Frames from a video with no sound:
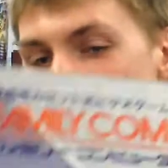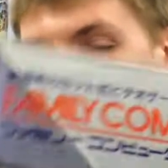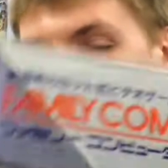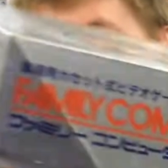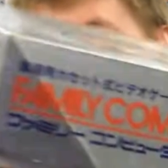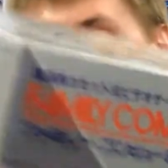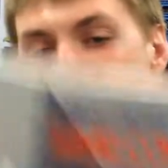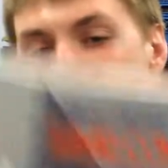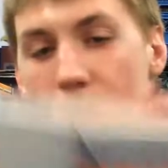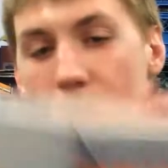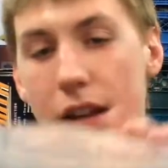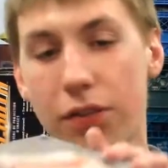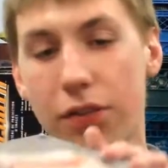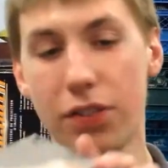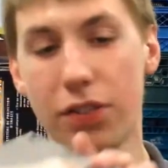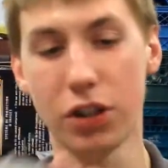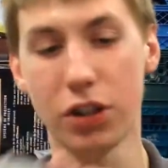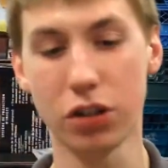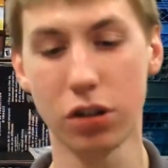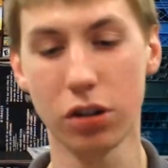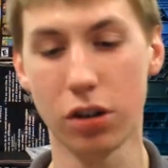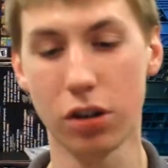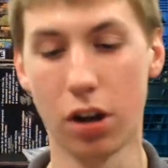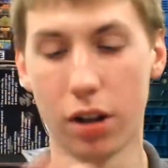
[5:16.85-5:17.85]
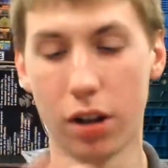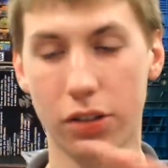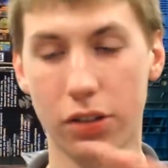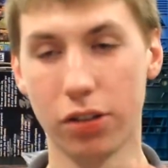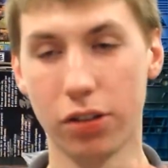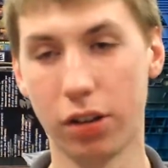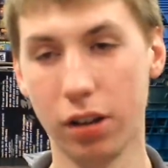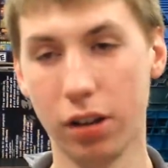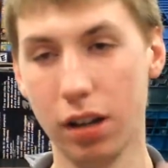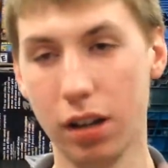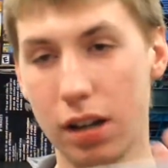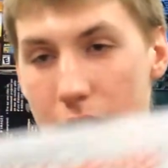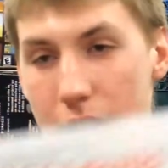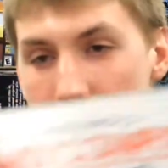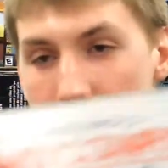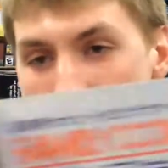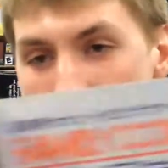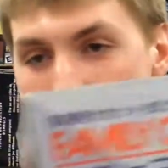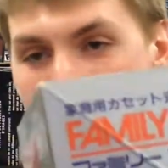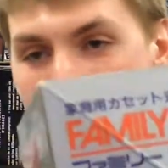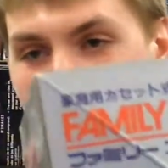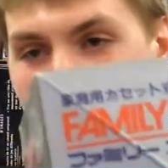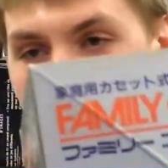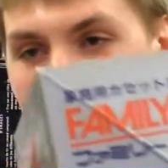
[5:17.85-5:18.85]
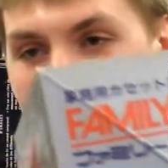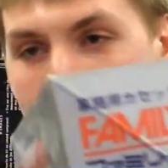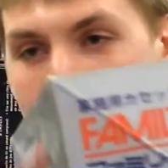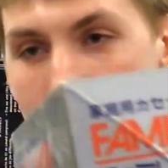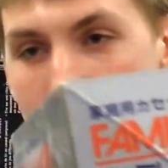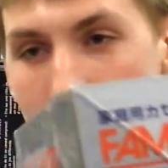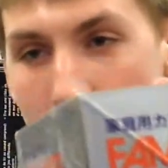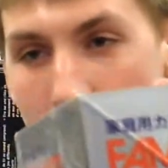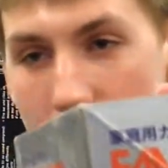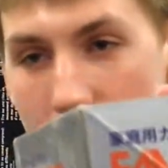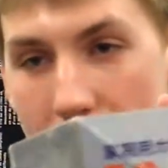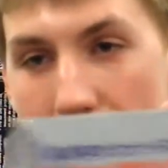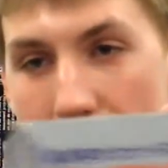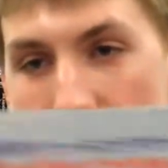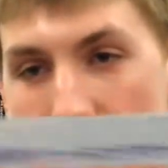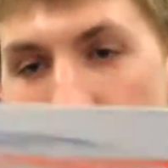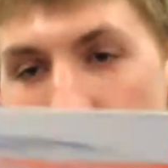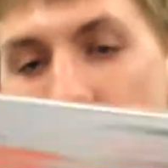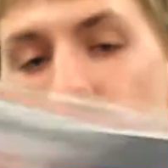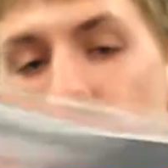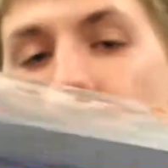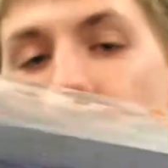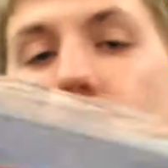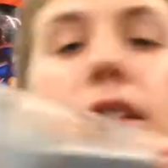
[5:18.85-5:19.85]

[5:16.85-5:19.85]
the real official console. Just giving you a look at it.